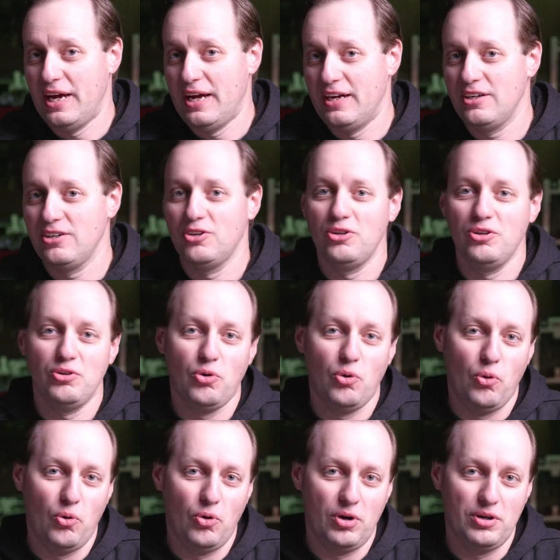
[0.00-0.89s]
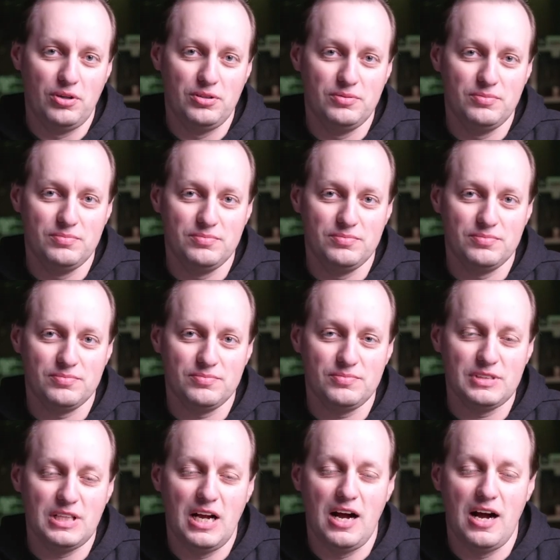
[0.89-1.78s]
angle or
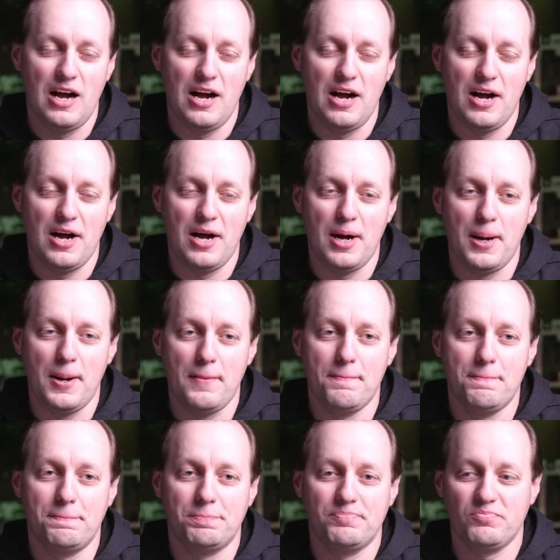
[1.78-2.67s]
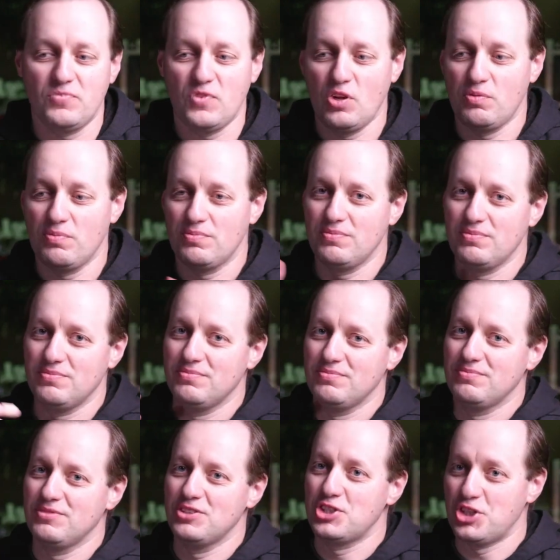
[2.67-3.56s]
um,
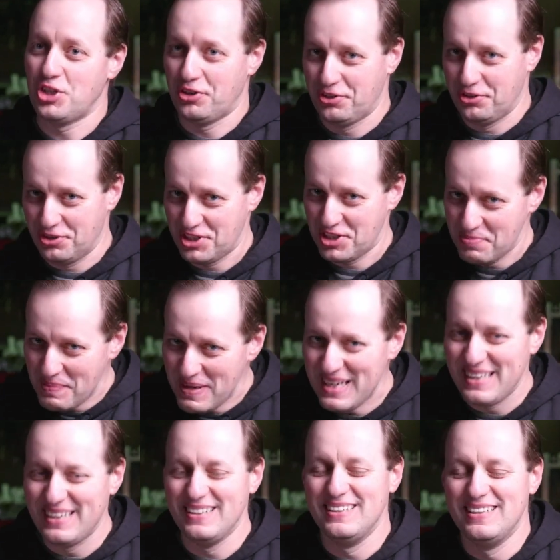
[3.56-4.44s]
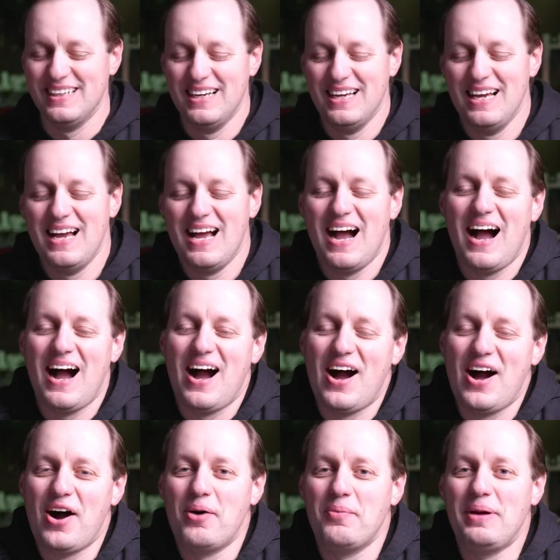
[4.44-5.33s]
shutter speed.
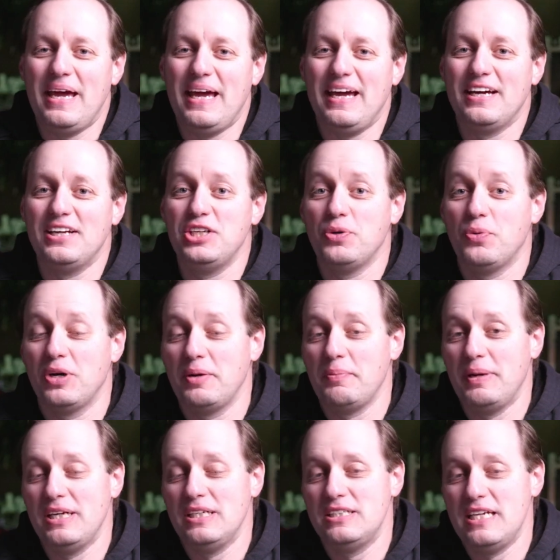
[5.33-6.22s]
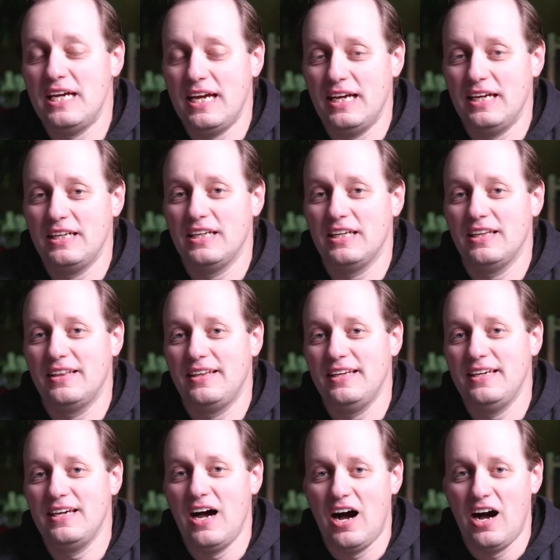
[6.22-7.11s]
Um, and you want to maintain
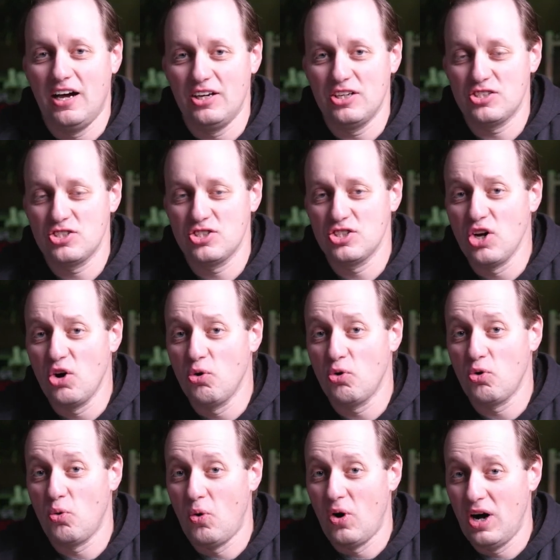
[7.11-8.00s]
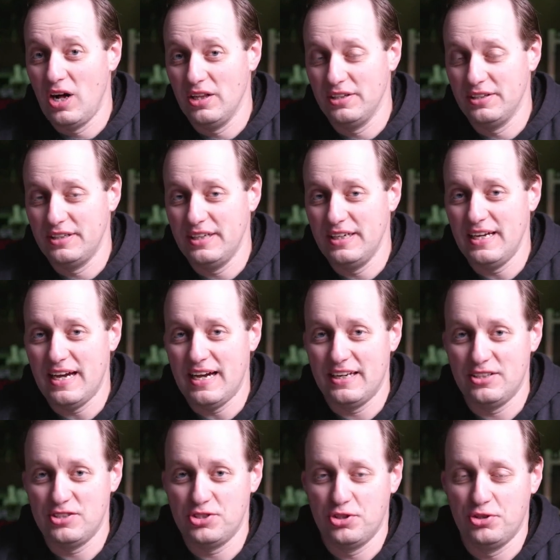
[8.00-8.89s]
the ISO quality
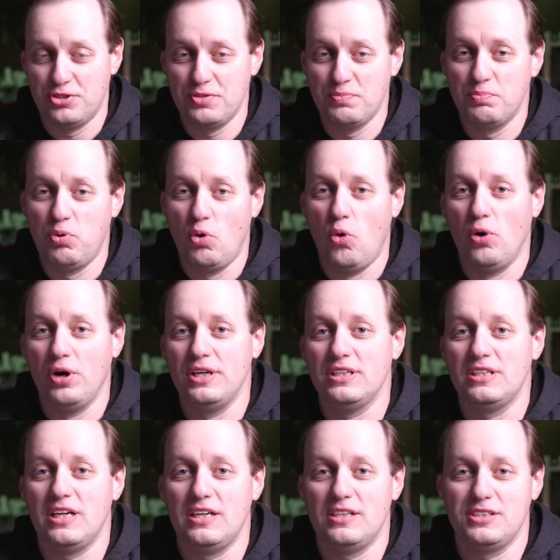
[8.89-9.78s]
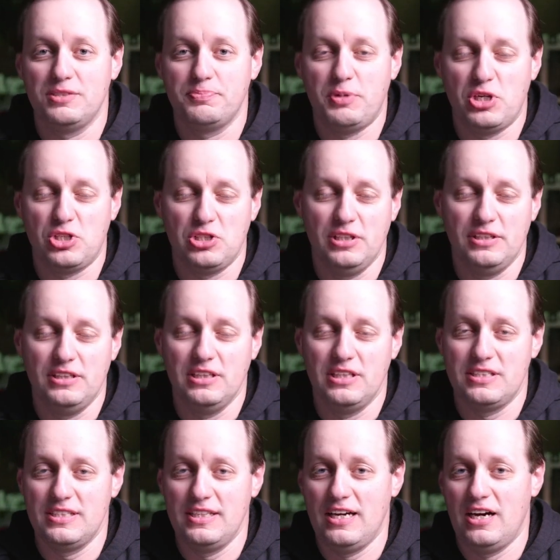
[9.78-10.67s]
at a certain point, especially
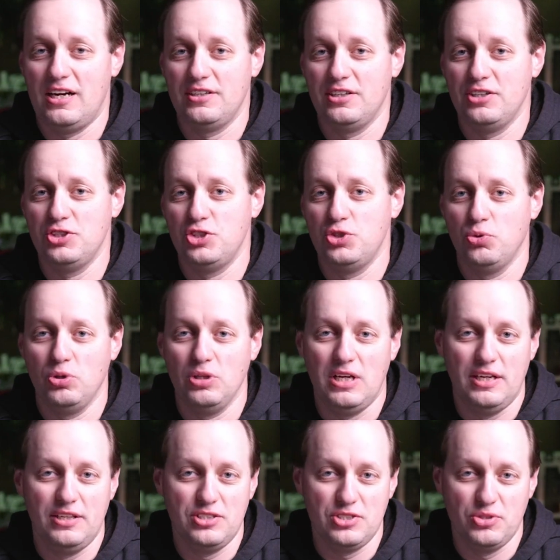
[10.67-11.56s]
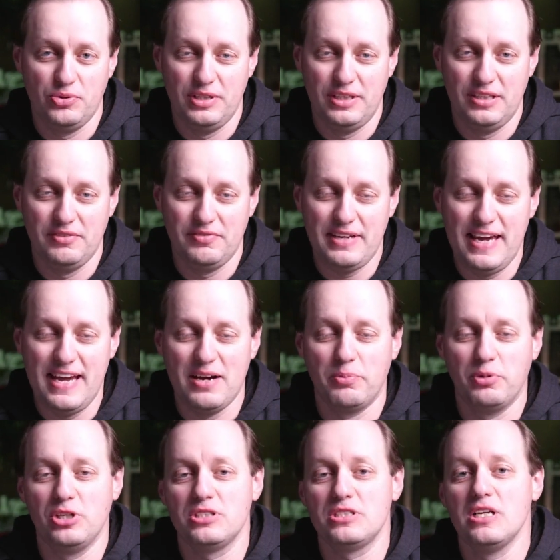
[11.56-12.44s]
let's say on a dual ISO native
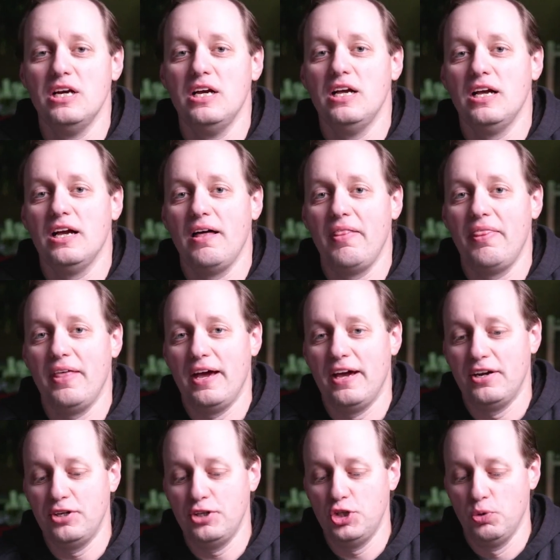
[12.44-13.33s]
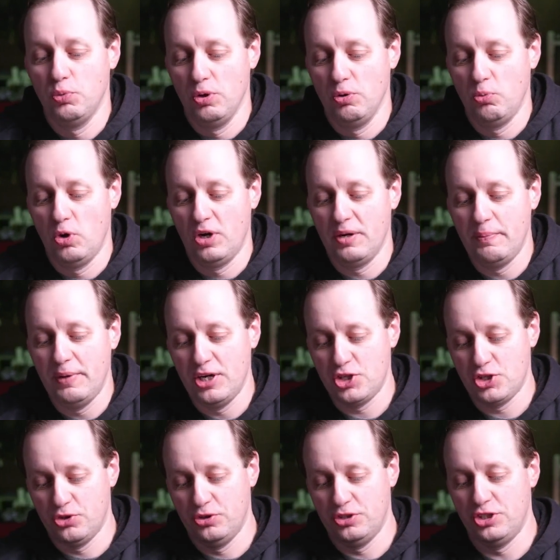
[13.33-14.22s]
cameras, then you will want to
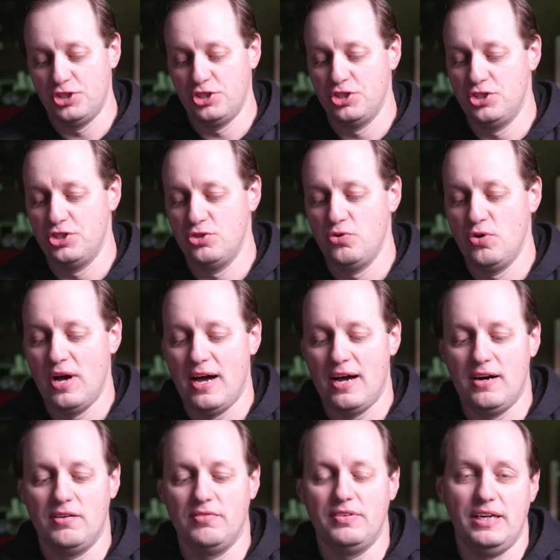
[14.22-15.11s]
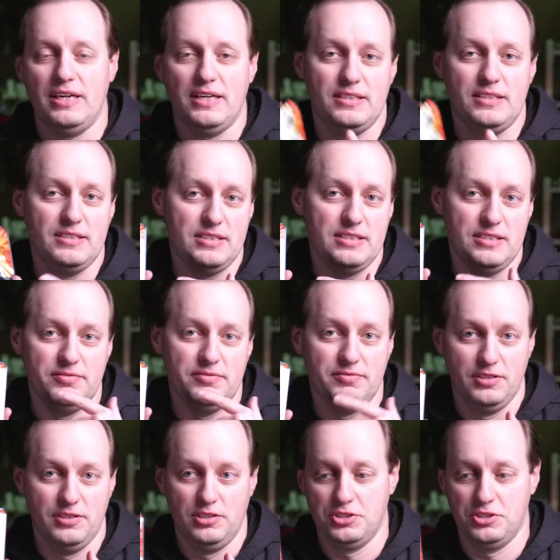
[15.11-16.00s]
make sure that you do have ND
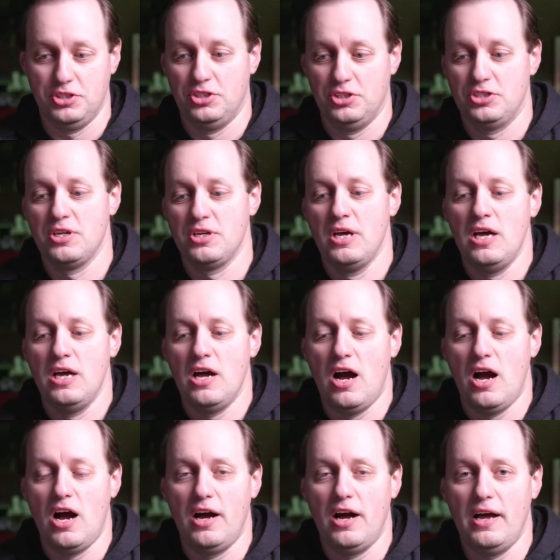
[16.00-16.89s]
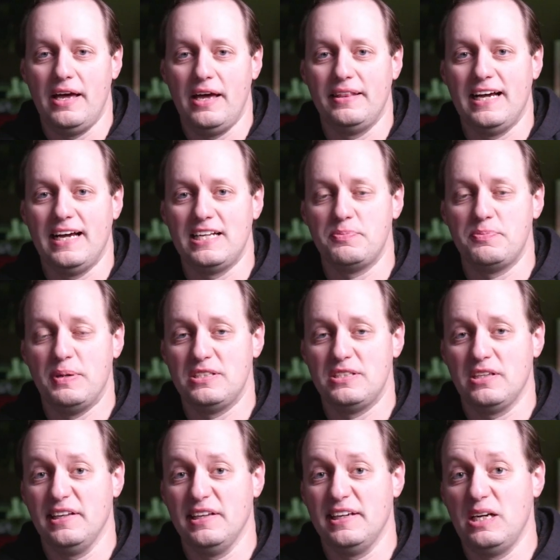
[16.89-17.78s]
filters. Uh, and that's
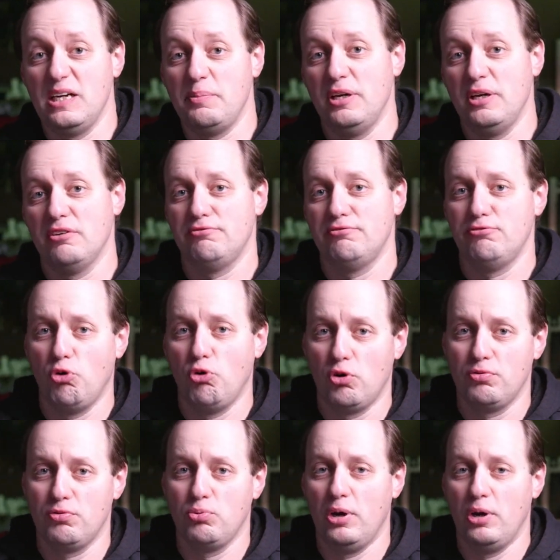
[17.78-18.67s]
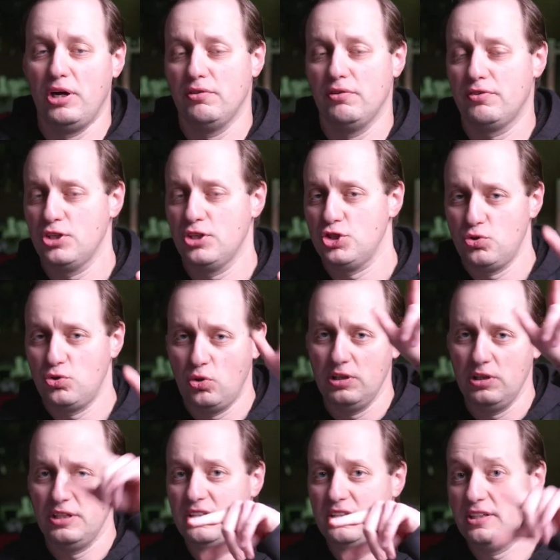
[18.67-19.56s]
basically going to be a fourth way of
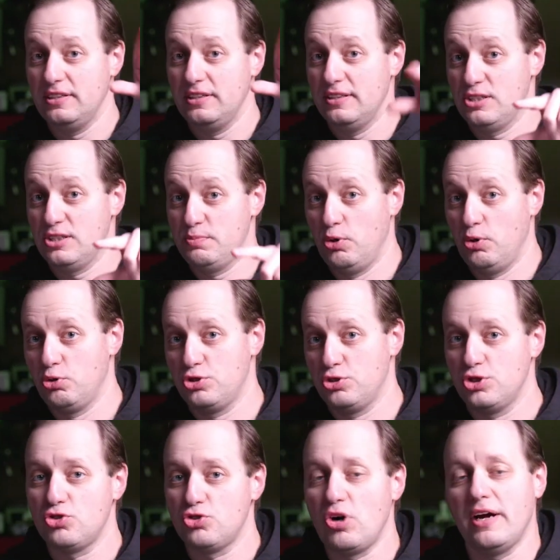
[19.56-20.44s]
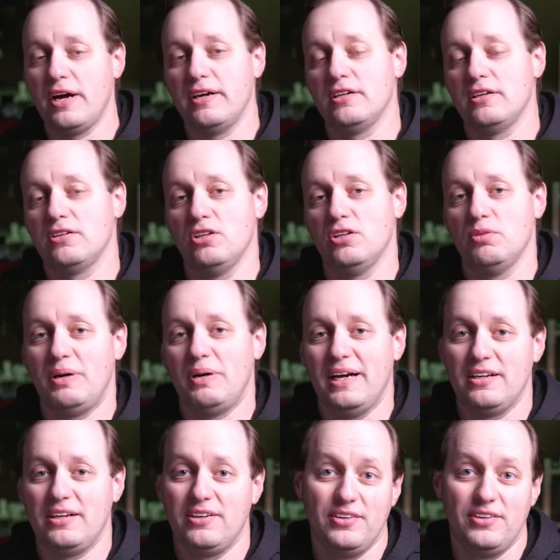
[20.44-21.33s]
controlling the exposure triangle
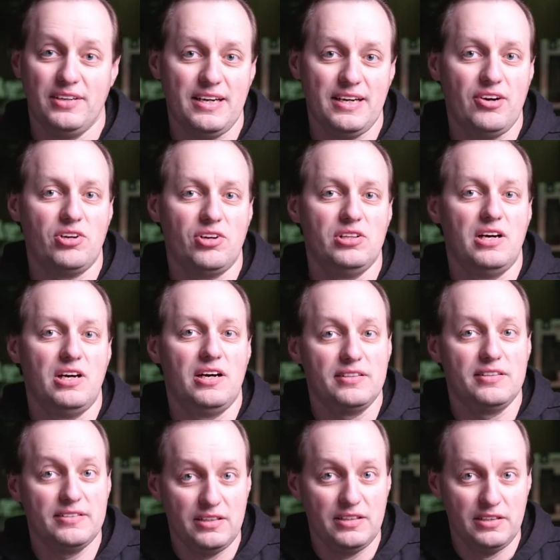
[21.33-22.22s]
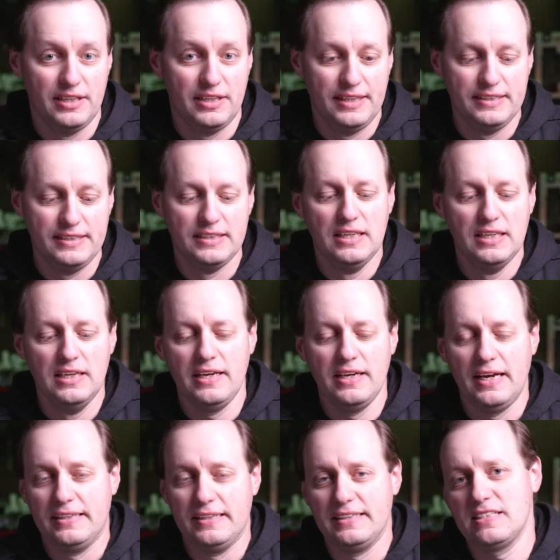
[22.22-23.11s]
by cutting out a lot of the light.
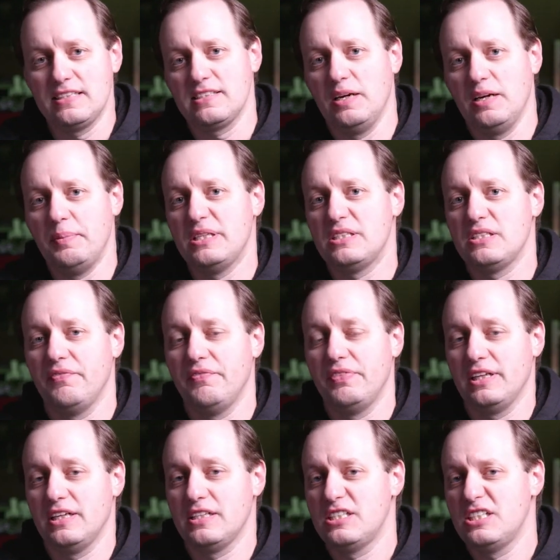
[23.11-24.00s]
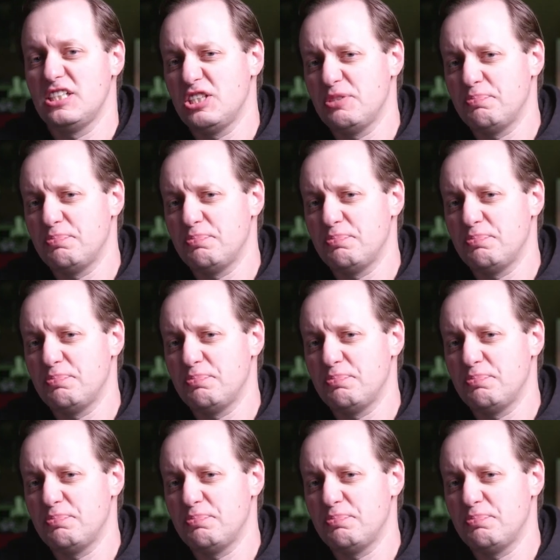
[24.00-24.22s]
And that's going to be something that's